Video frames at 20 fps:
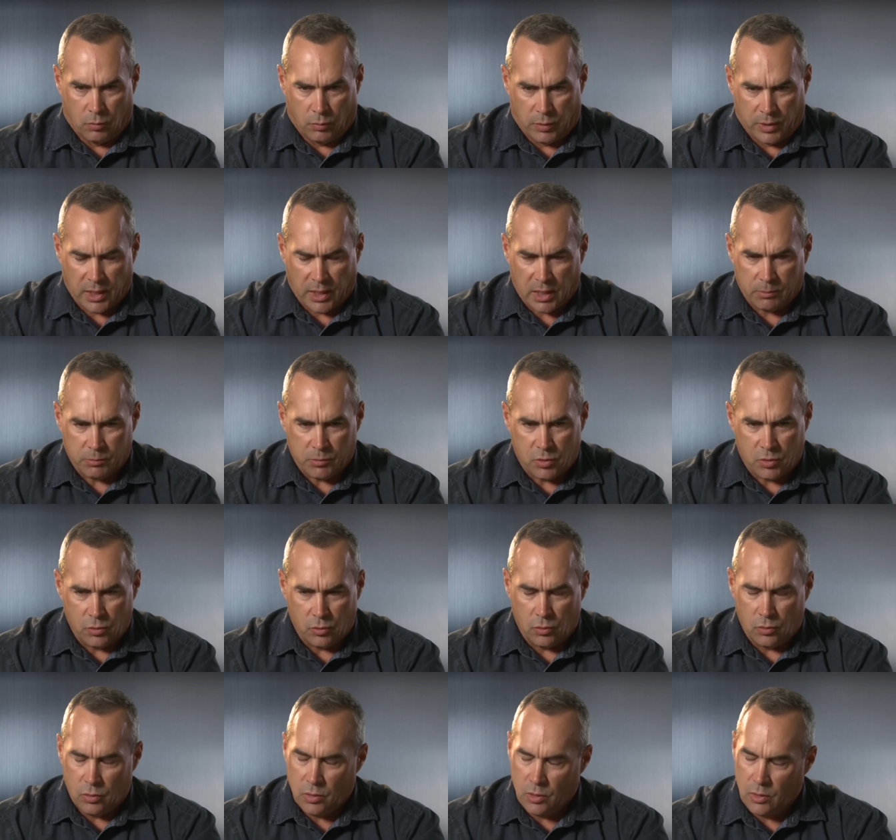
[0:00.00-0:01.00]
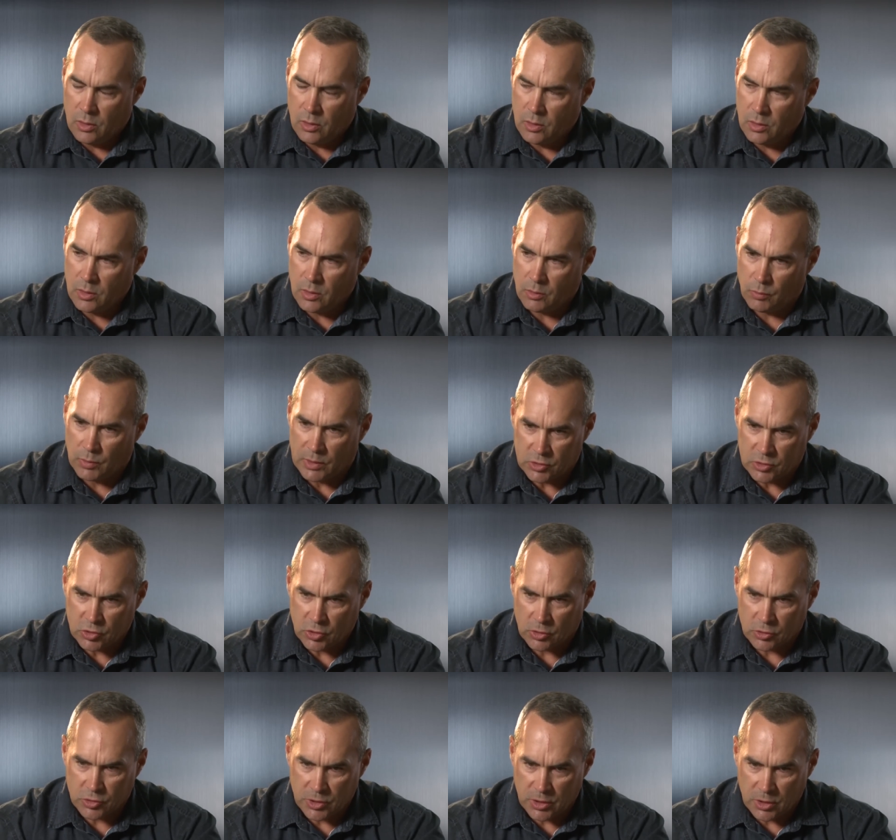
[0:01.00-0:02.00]
we got up to, we could
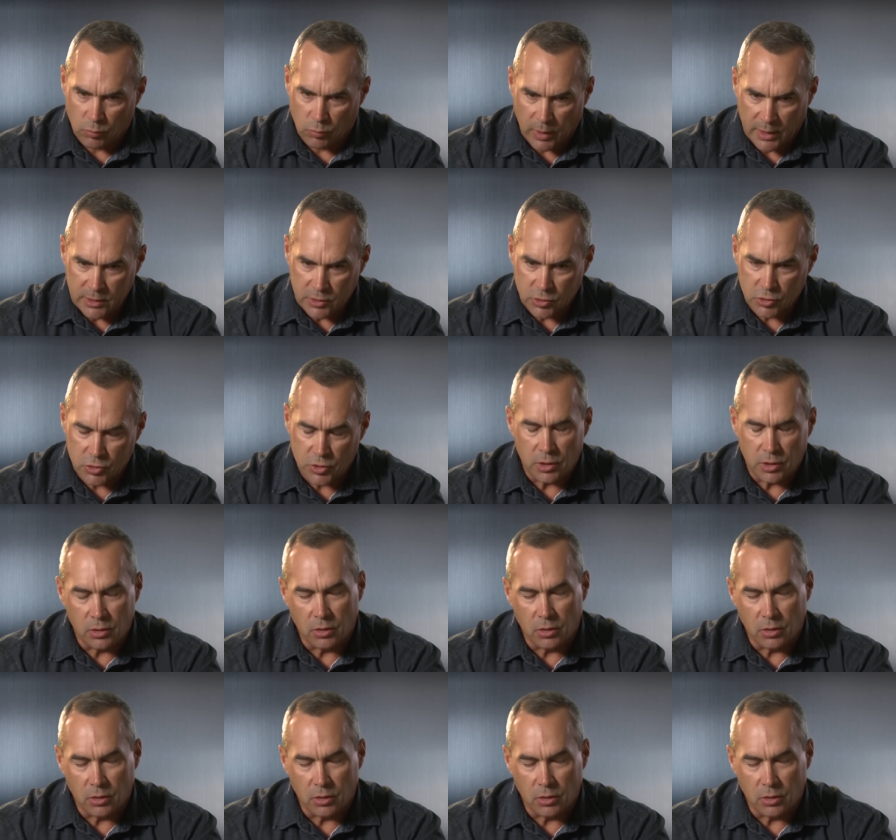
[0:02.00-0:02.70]
start seeing Rangers in